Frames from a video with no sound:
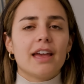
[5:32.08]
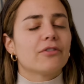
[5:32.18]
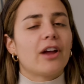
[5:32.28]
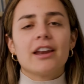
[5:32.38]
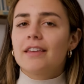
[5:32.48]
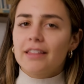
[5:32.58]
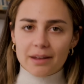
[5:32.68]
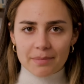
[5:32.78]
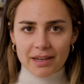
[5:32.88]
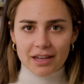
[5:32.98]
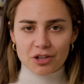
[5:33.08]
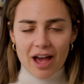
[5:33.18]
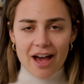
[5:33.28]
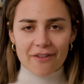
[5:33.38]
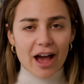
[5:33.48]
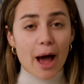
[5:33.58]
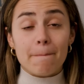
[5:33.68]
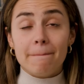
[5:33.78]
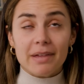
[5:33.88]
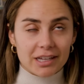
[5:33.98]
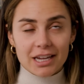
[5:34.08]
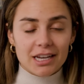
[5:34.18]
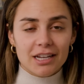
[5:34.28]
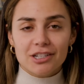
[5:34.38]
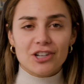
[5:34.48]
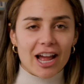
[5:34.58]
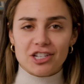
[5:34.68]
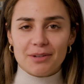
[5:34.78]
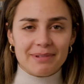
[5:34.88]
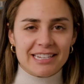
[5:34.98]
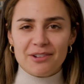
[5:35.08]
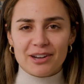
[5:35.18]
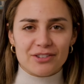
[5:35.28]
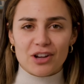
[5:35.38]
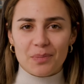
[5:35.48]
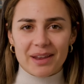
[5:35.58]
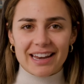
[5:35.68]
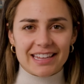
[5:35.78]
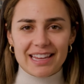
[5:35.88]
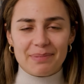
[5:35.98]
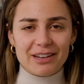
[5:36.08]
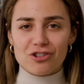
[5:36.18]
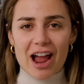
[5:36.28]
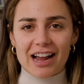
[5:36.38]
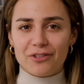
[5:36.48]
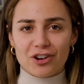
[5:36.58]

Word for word: If you're anything like me, you have a million ChatGPT windows open and keeping track of your